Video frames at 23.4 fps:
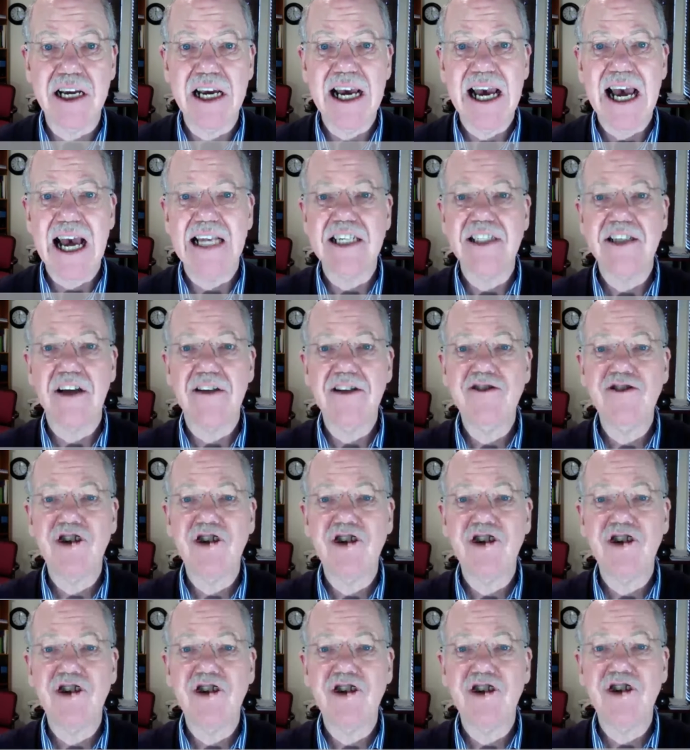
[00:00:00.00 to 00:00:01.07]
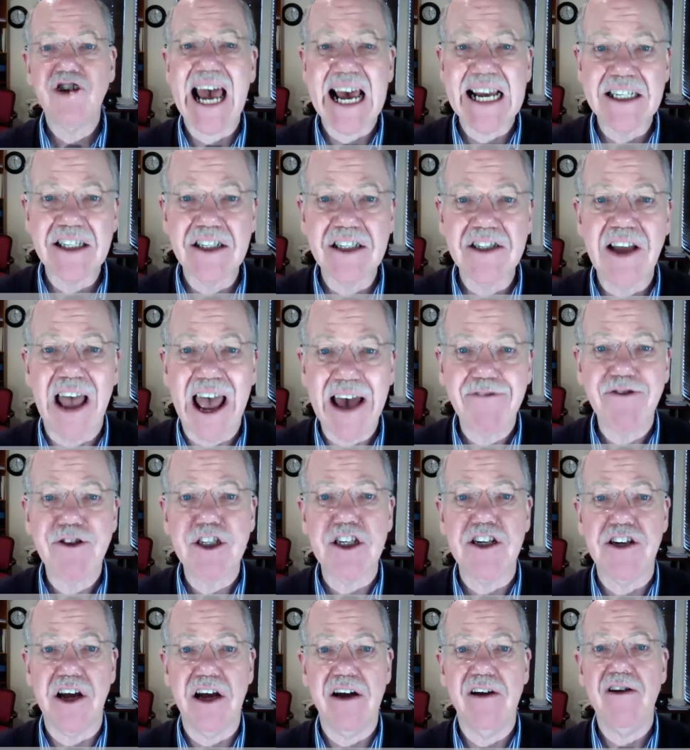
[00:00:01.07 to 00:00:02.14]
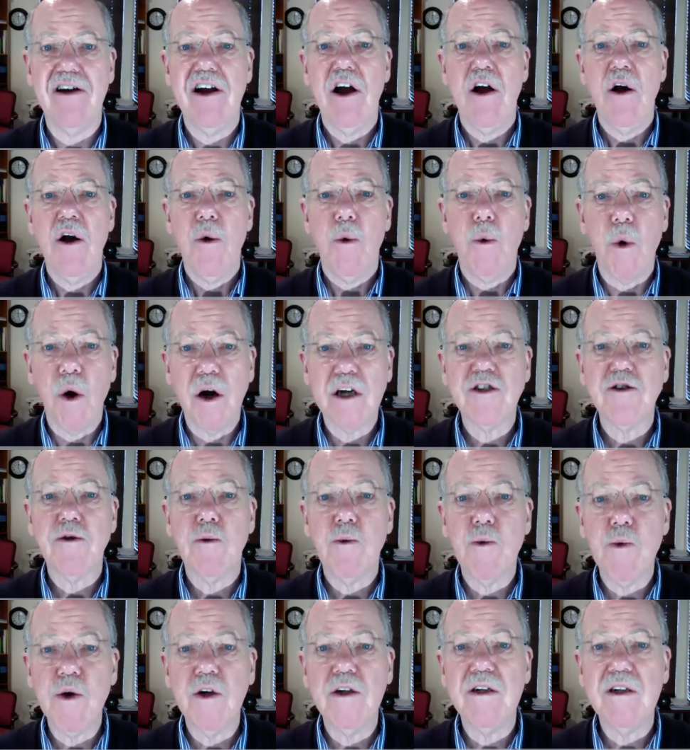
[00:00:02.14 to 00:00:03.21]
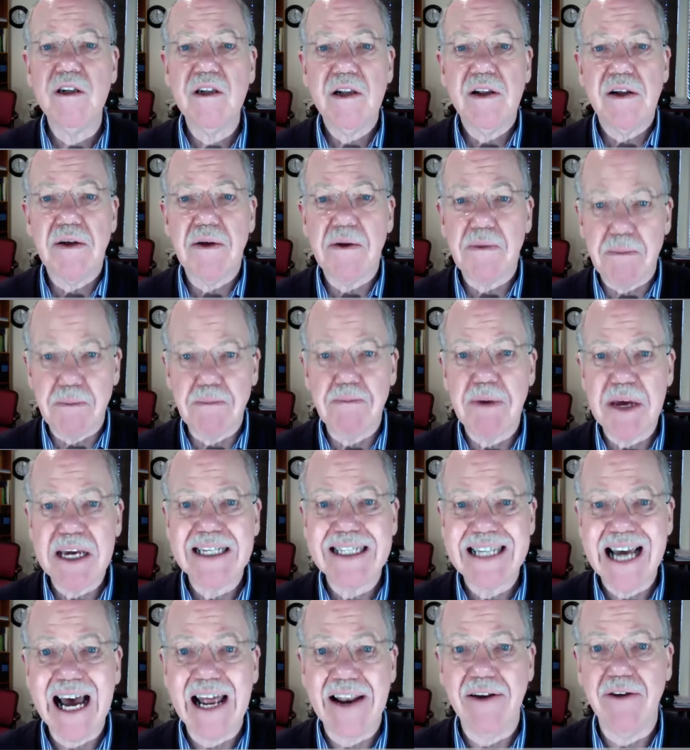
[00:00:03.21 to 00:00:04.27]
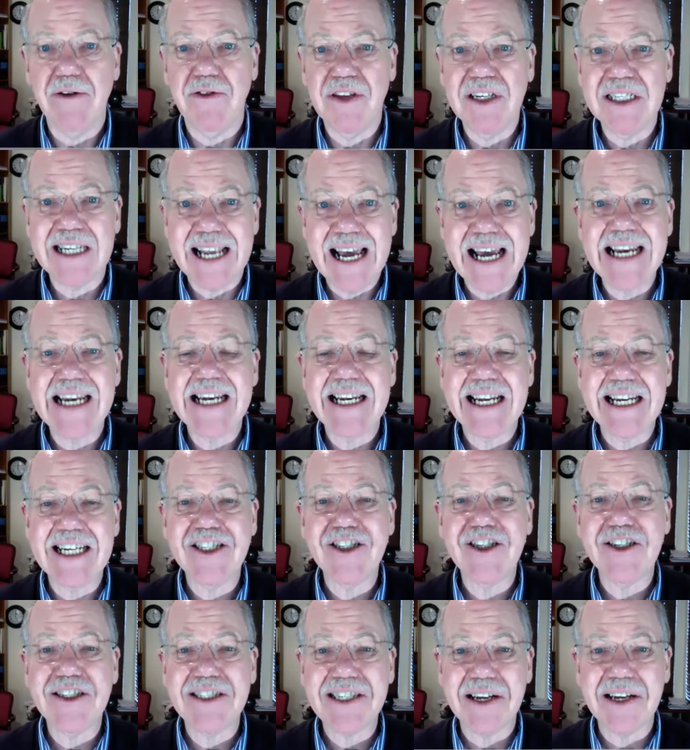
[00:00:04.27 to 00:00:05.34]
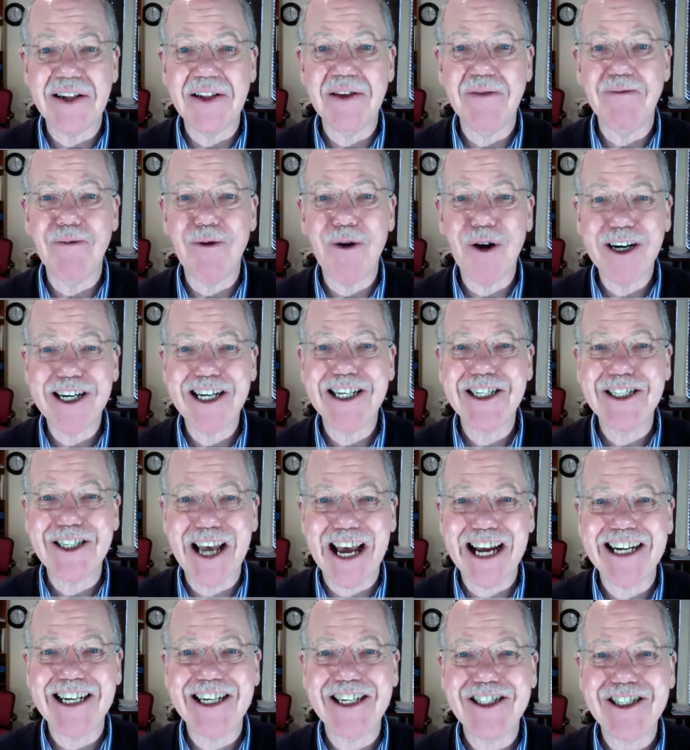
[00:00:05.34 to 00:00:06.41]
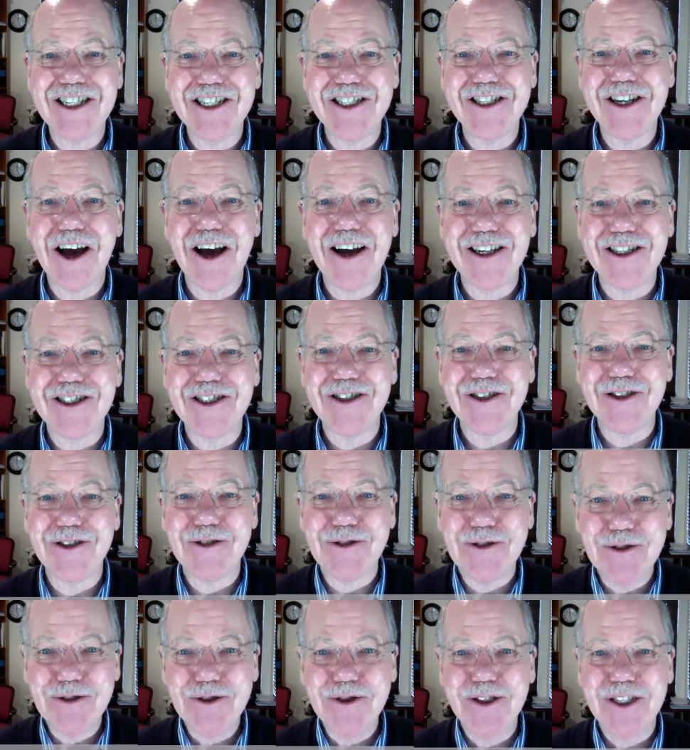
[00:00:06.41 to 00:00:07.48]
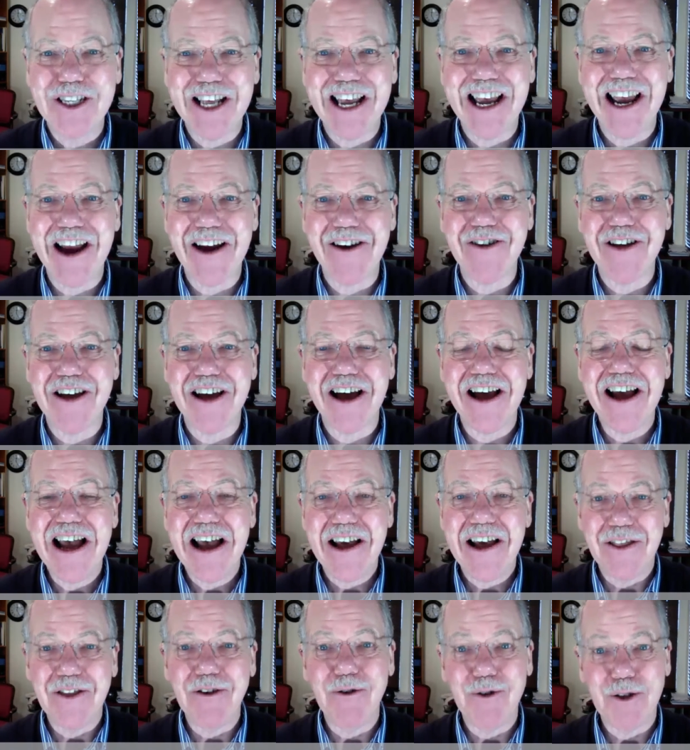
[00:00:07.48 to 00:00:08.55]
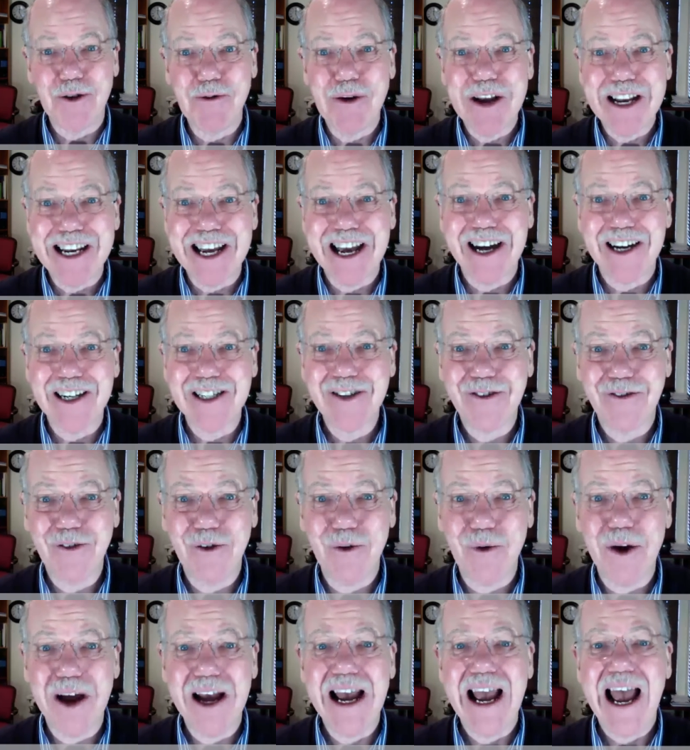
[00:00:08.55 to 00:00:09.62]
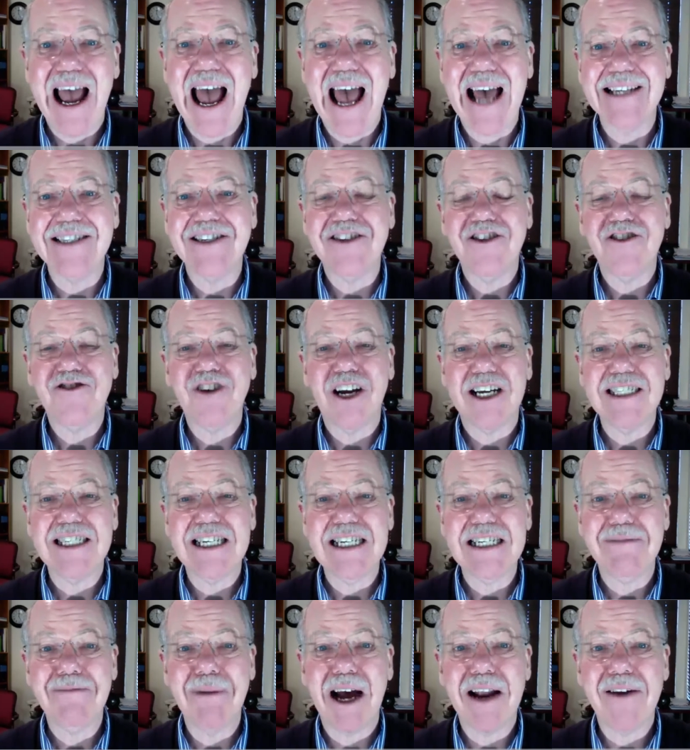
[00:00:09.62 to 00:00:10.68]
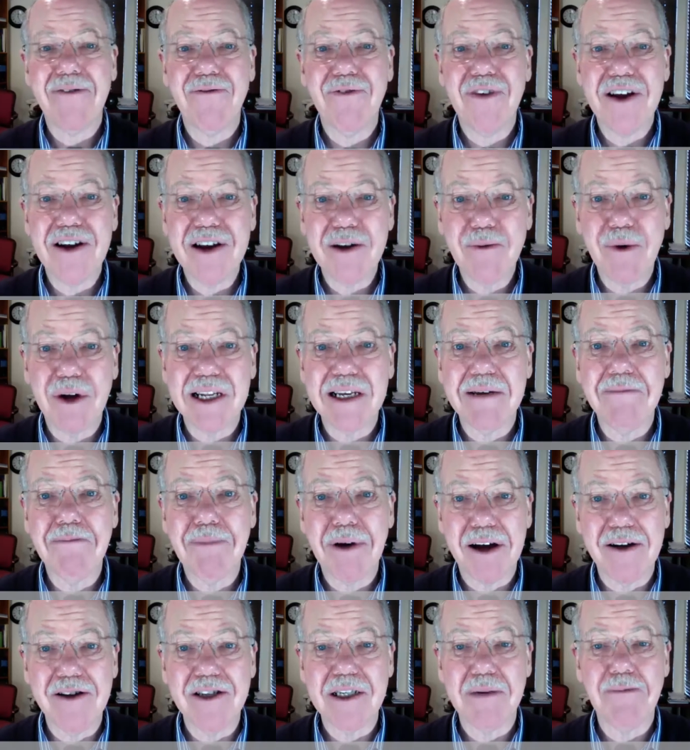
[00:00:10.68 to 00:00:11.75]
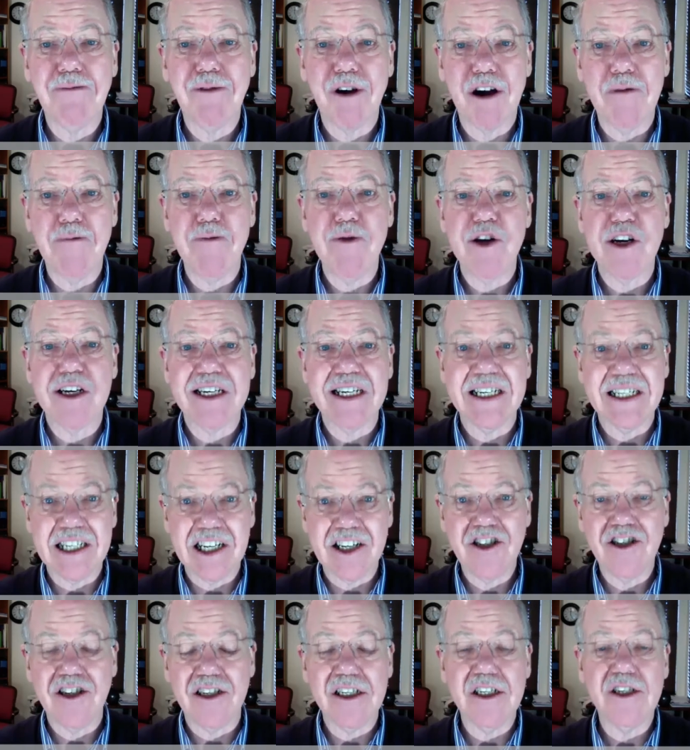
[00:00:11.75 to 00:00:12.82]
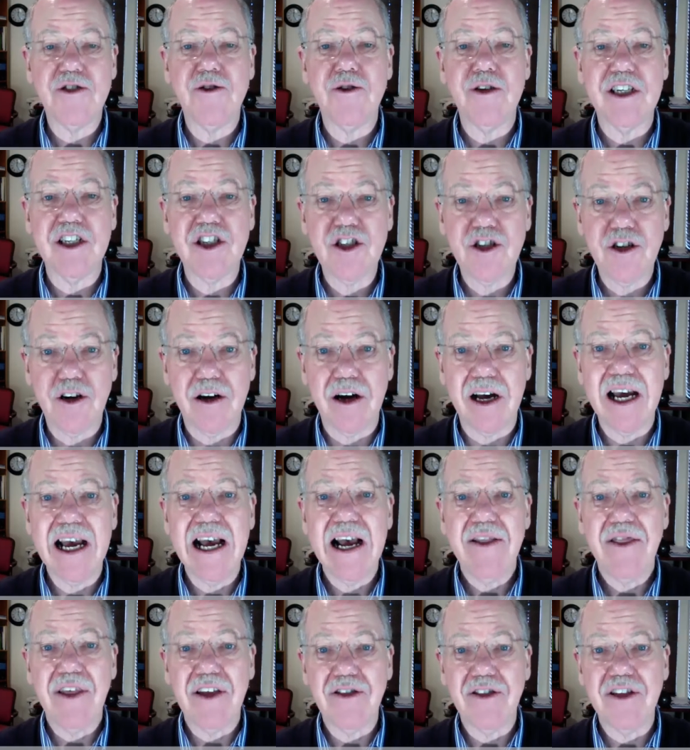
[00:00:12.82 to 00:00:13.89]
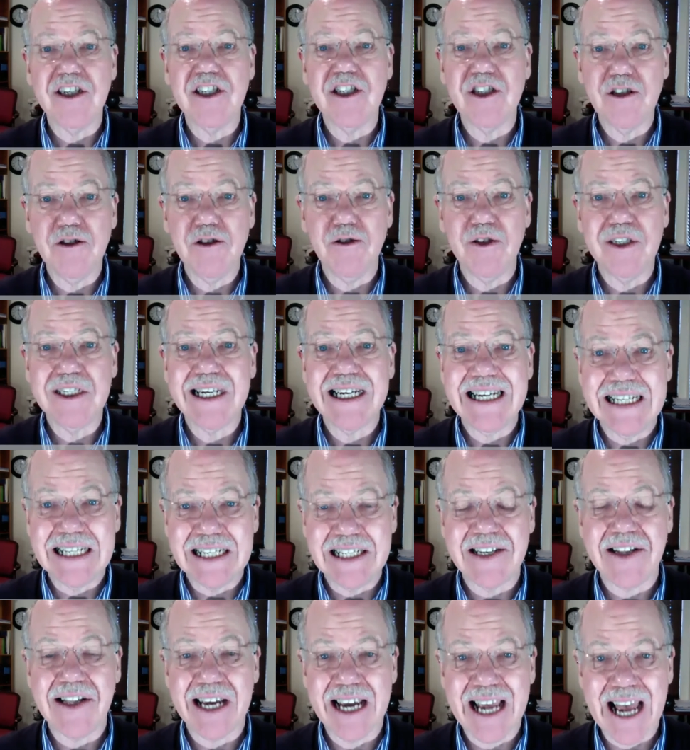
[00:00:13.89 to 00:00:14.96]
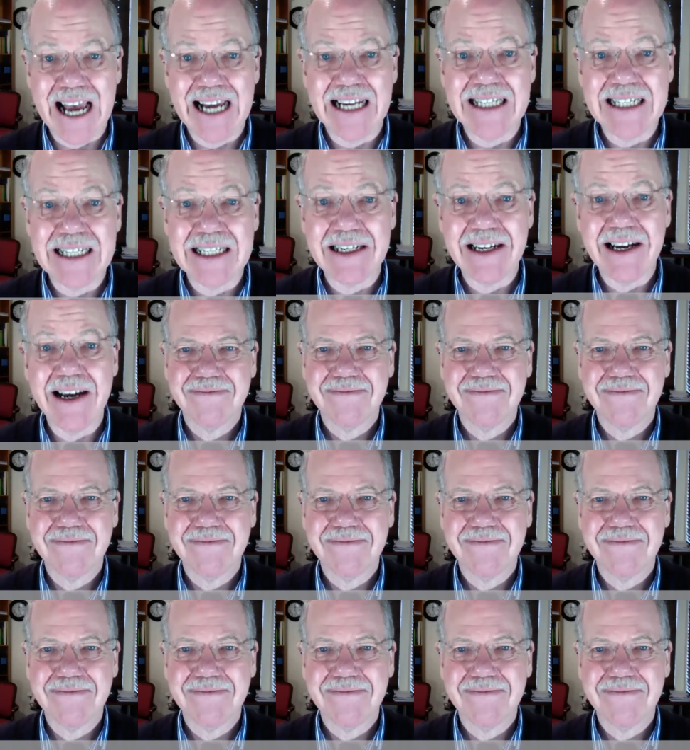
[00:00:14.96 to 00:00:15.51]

And so the trustees have to know what will be done. This lady needs to tell them what exactly she's going to use the area or the Wendy House for. And the trustees might very well impose appropriate conditions to ensure that this use is the case.